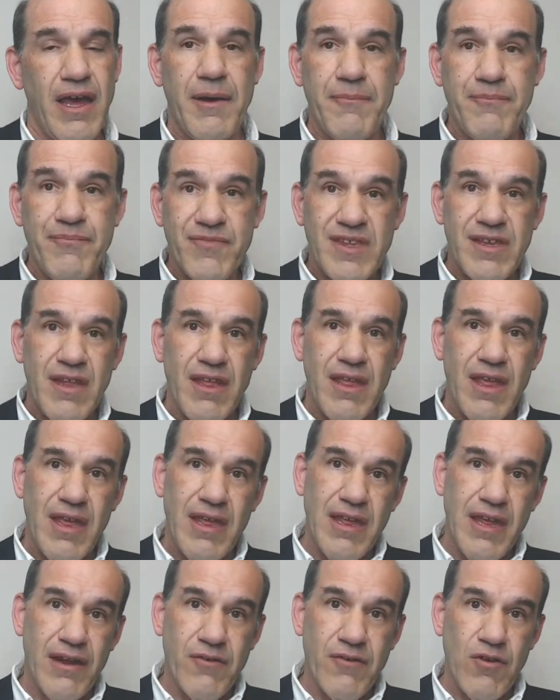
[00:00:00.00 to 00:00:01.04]
And
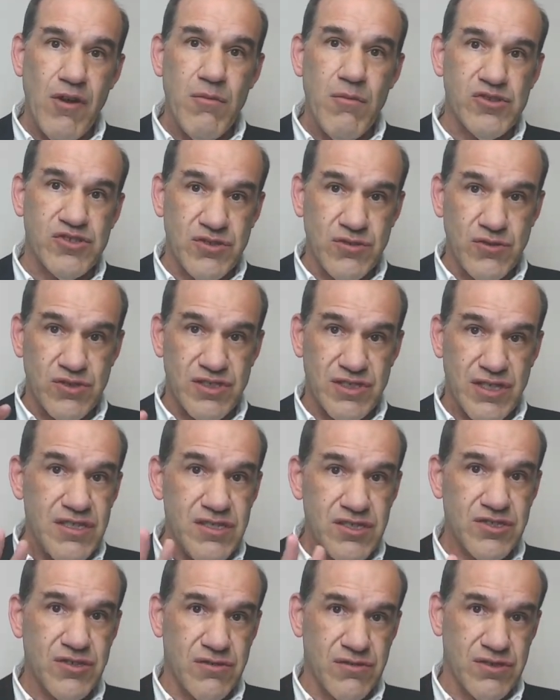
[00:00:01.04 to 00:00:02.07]
robots use
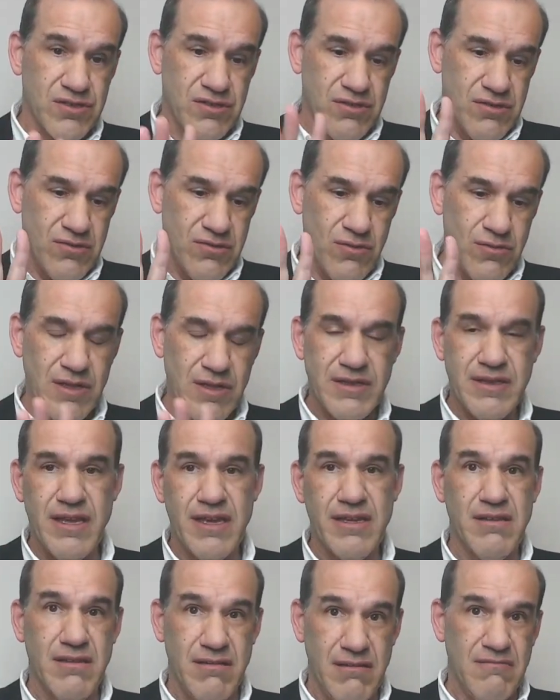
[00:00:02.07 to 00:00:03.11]
sensors to
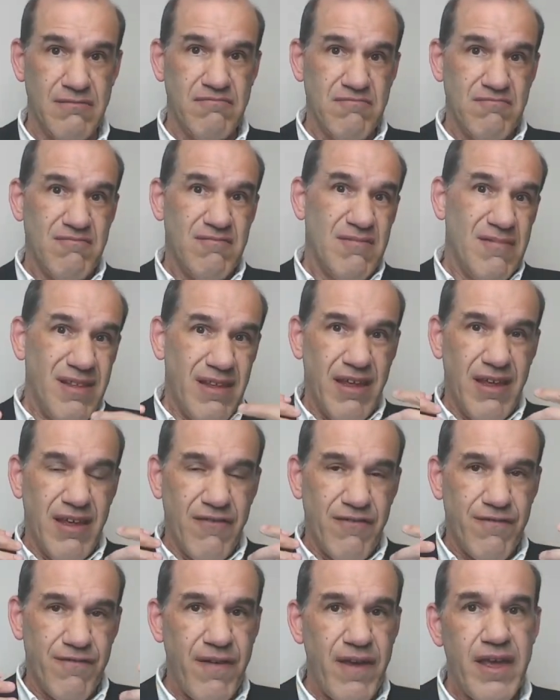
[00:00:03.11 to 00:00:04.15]
detect
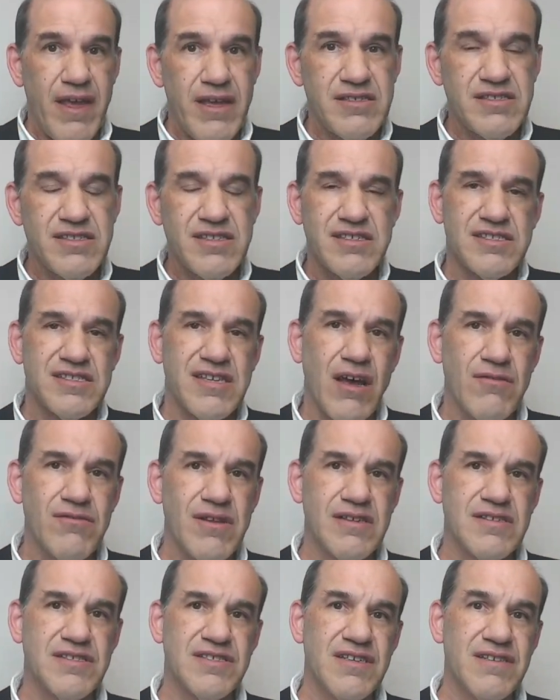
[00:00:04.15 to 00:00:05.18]
the face,
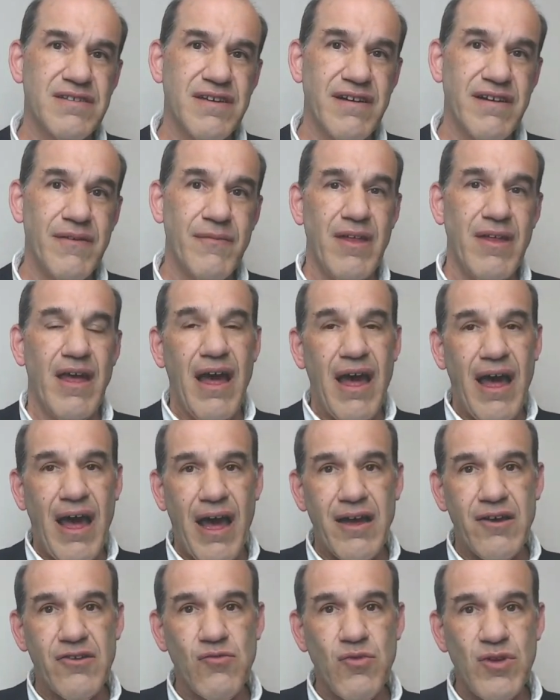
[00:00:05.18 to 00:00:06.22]
sound, etc.
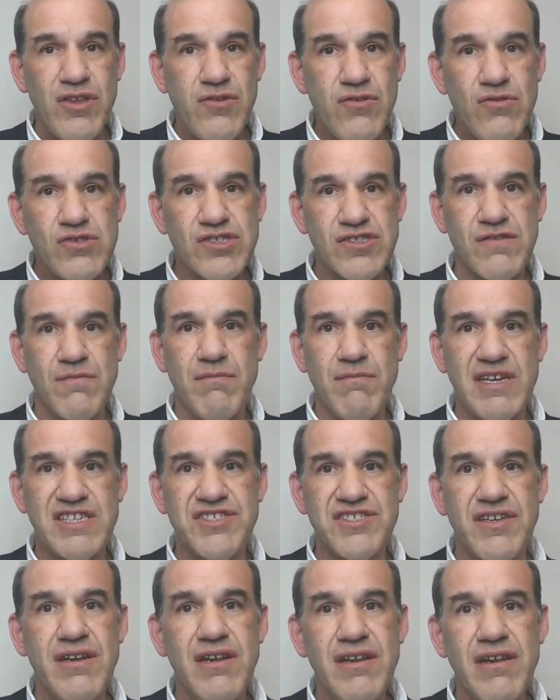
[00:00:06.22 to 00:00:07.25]
And we use
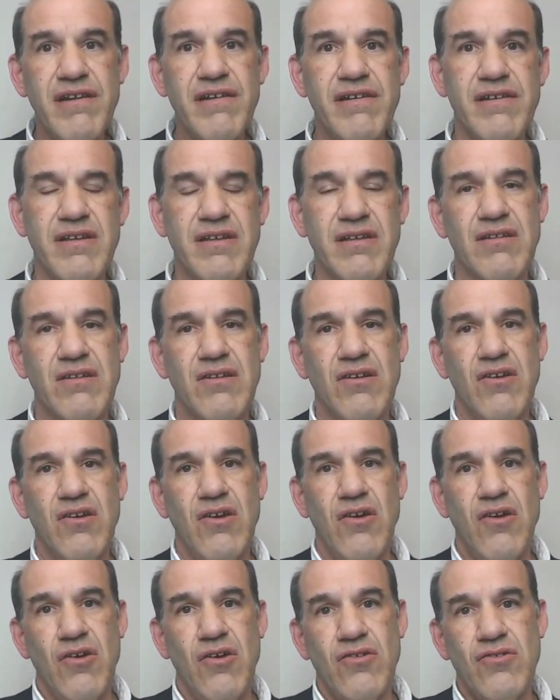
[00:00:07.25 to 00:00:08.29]
machine learning
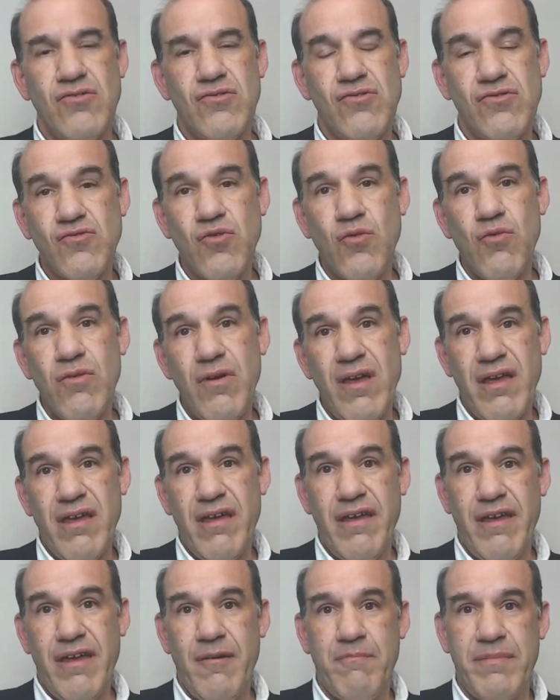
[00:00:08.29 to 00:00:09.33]
to
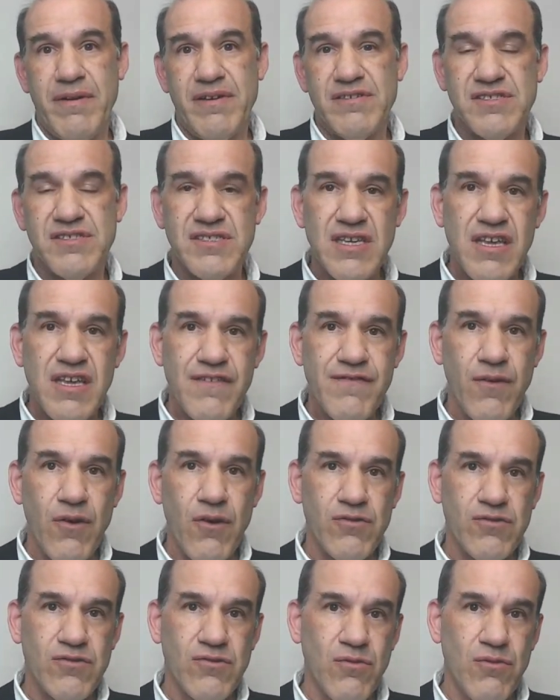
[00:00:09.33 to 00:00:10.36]
perceive
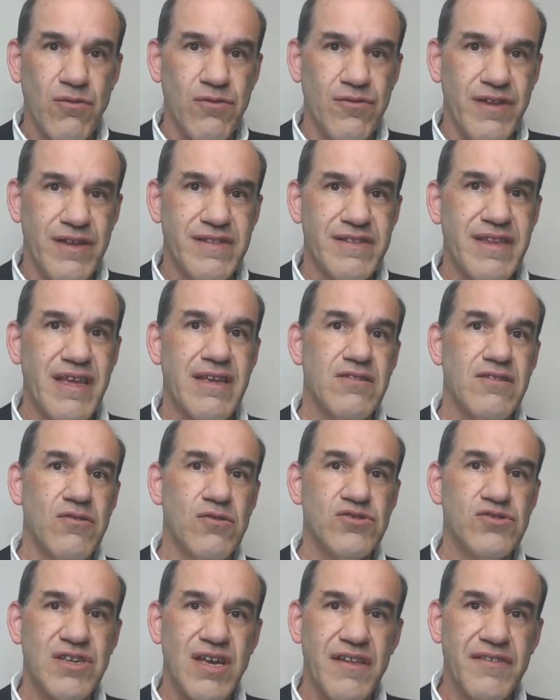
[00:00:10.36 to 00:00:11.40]
or to detect
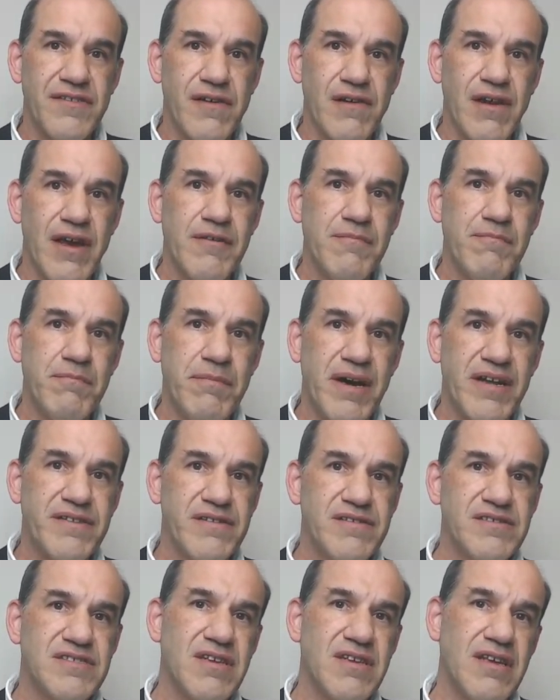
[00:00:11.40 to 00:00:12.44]
those underlying
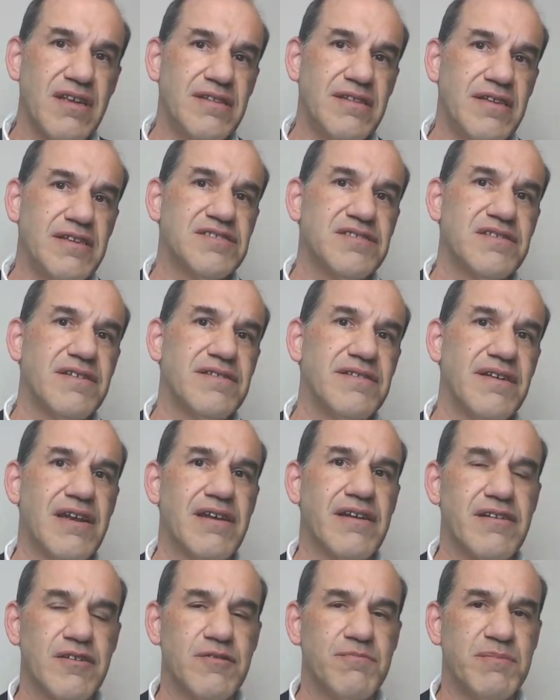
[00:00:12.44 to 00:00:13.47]
patterns in the
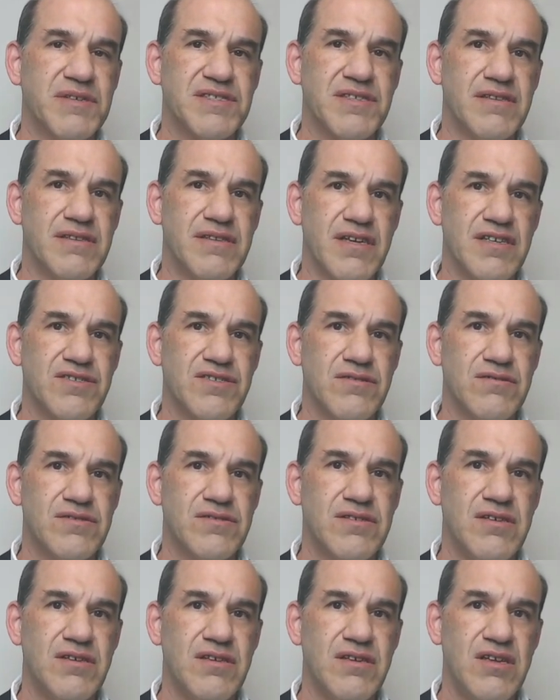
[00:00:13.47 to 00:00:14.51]
external
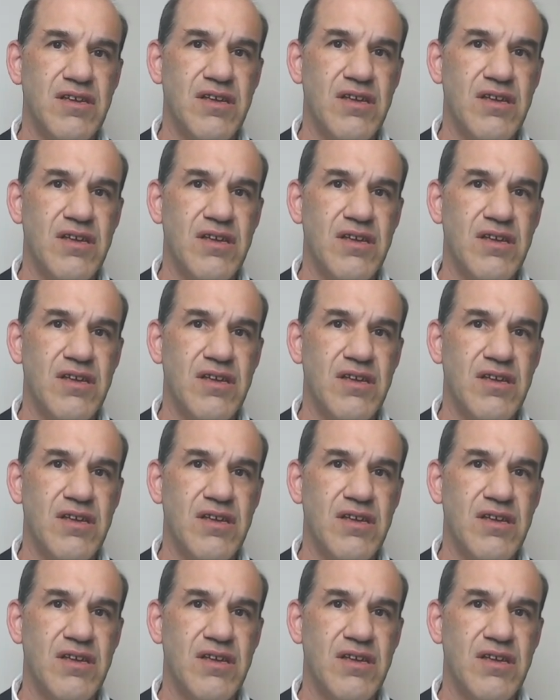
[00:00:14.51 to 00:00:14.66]
representations.